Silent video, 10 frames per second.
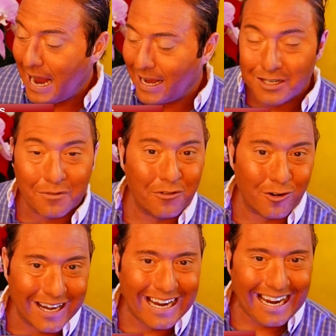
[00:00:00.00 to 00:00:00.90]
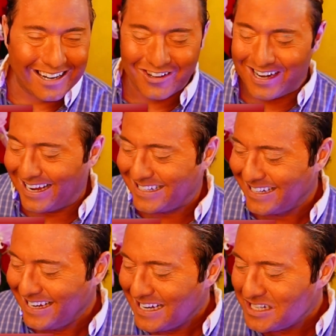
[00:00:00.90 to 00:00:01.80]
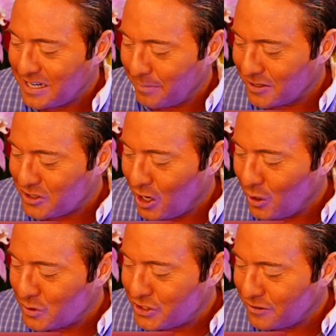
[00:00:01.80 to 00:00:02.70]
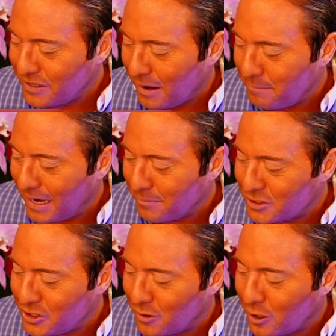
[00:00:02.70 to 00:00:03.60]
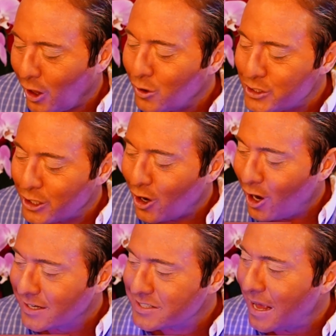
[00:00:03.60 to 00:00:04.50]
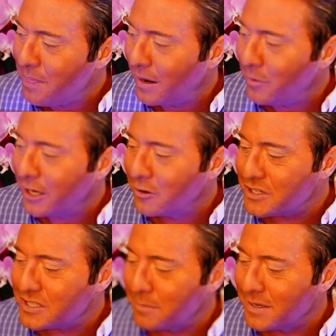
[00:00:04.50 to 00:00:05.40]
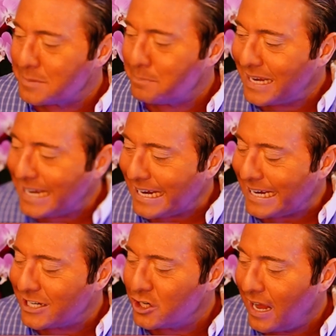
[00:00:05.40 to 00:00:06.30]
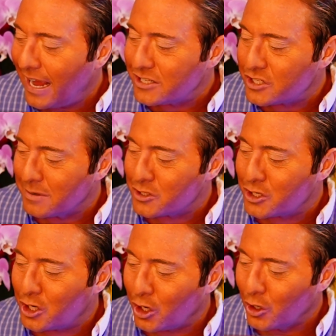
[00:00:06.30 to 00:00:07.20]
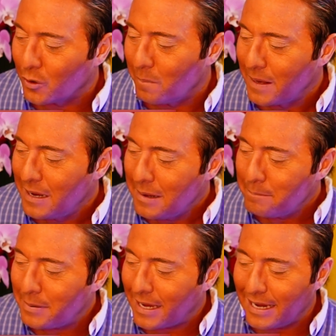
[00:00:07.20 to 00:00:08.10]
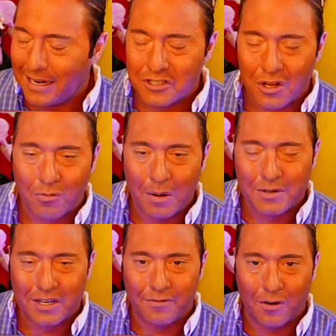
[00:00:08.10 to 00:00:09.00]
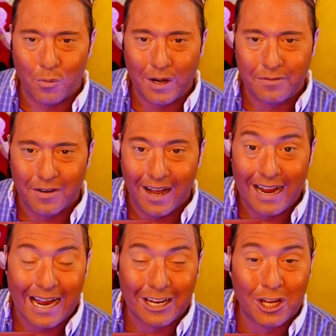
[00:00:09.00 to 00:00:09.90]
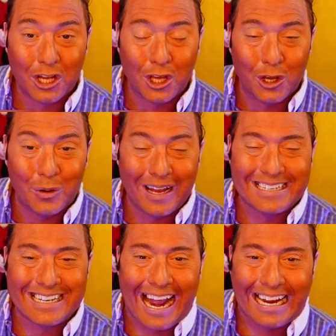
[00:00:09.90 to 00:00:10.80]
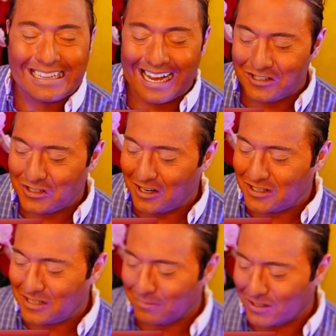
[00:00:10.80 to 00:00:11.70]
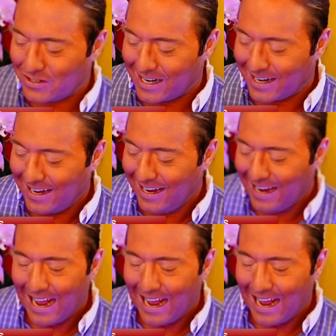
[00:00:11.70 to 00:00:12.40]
And free internet. Stimulus O, zero down payment, zero closing costs. And then we go to stimulus P and stimulus Q. P is a 3% for a refi, and Q is an $8,000 stimulus check.